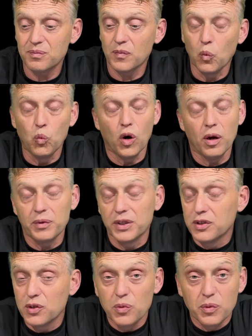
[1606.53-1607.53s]
What I'm going to
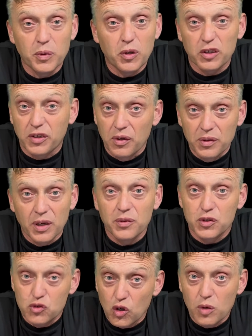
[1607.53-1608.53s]
do with them all, I don't know.
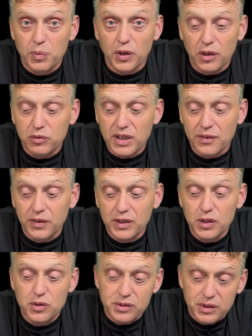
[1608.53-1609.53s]
The tripod I'll definitely
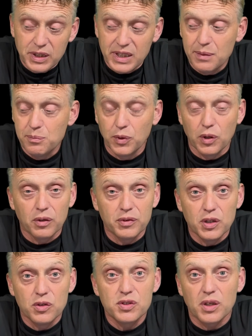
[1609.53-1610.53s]
use, the gimbal I'll
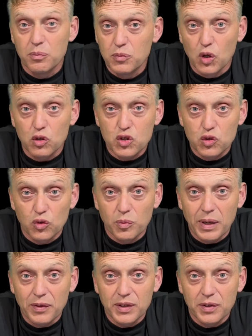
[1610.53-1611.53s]
use, I'm not sure
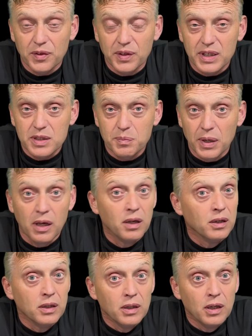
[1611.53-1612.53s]
about the other things, but
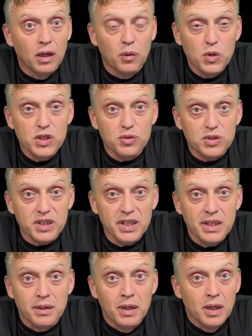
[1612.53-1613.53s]
we shall
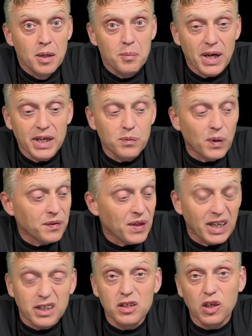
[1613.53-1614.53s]
see. But anyway,
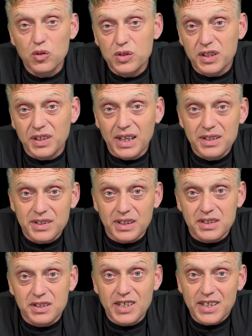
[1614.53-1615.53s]
that concludes today's,
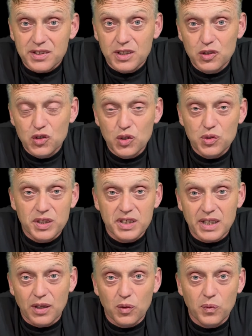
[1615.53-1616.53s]
that's testing Tuesdays
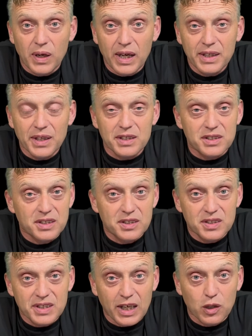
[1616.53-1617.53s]
out the way. That's the
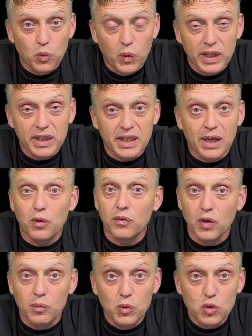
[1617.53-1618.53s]
second week now. I've
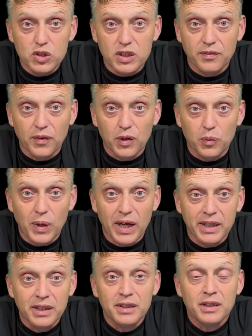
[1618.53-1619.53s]
got more stuff on the
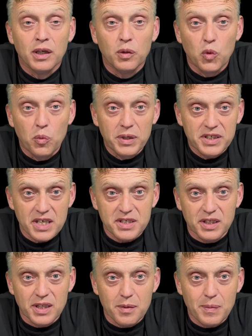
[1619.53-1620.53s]
way. We'll be
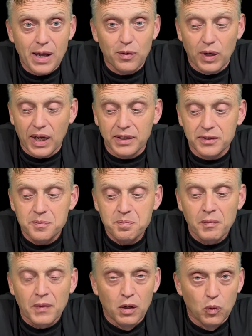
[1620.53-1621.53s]
testing them out, and
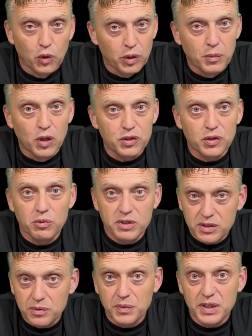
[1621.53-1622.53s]
what I might do is
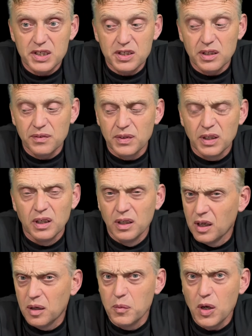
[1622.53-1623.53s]
some of this stuff,
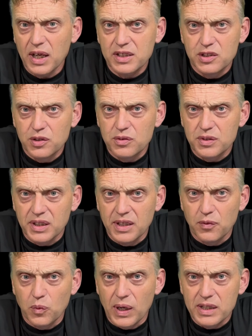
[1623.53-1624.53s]
I might actually do some
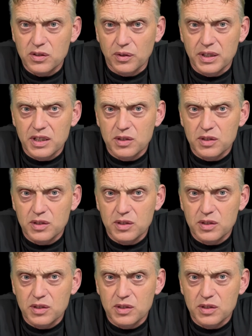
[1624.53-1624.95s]
giveaways on it